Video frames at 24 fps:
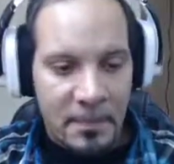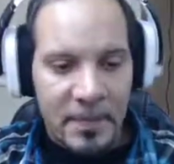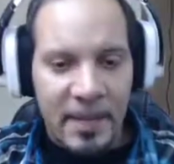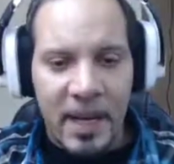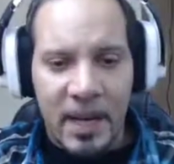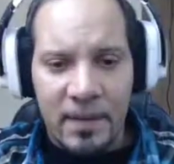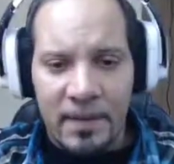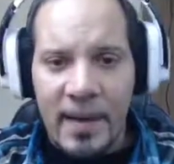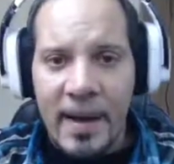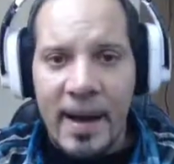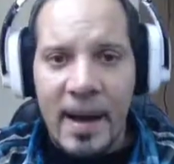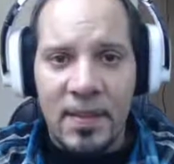
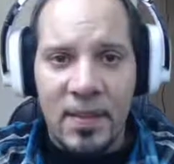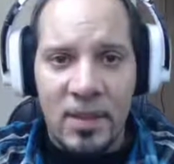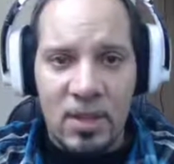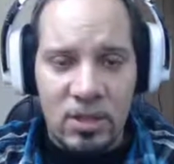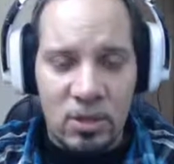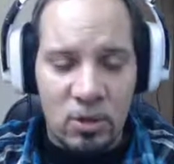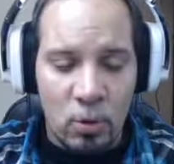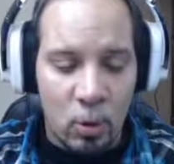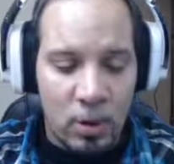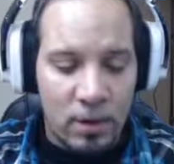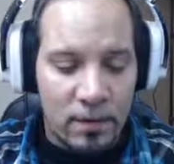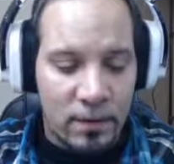Like if I got the
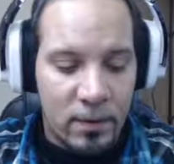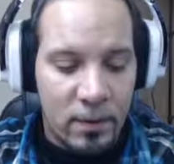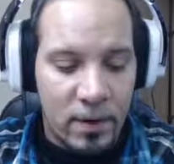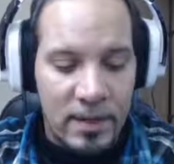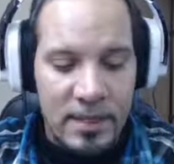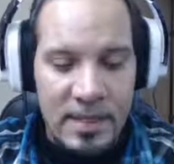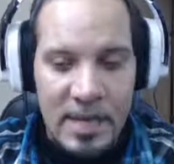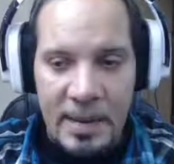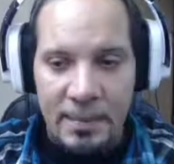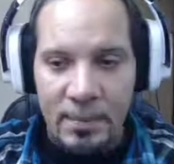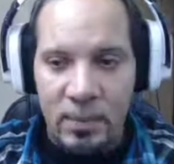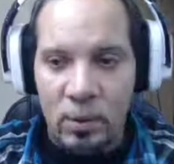sword, for
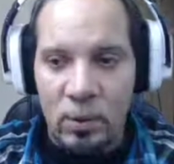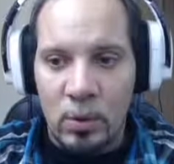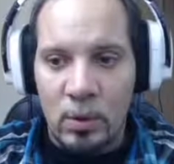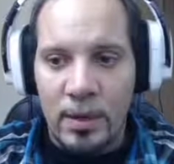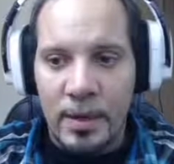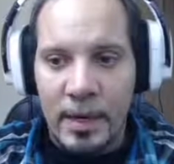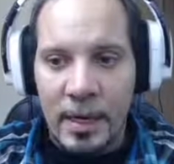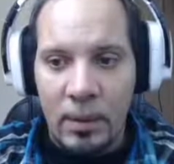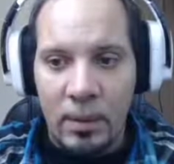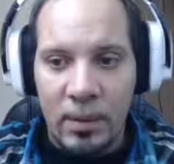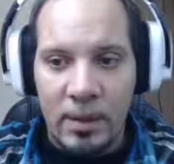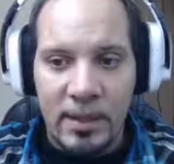
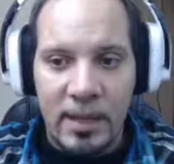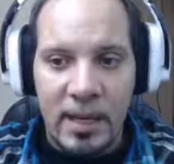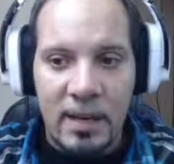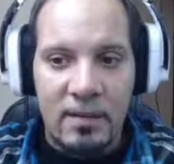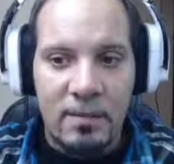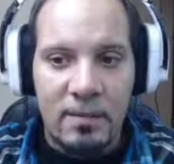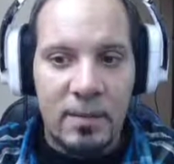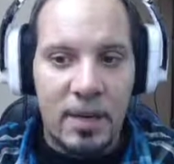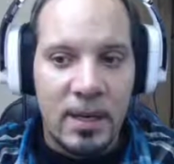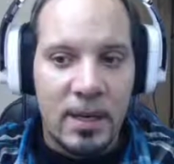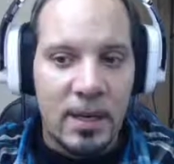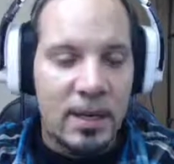example, it would
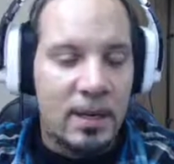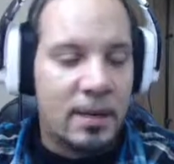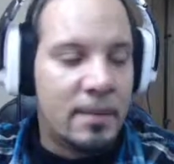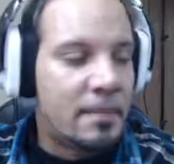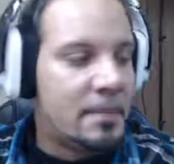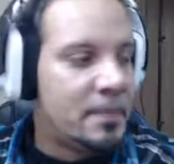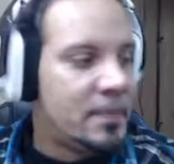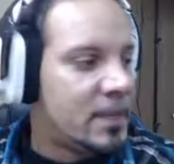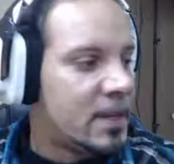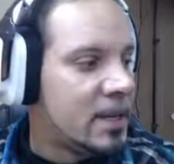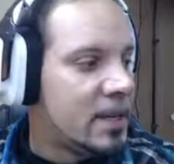give me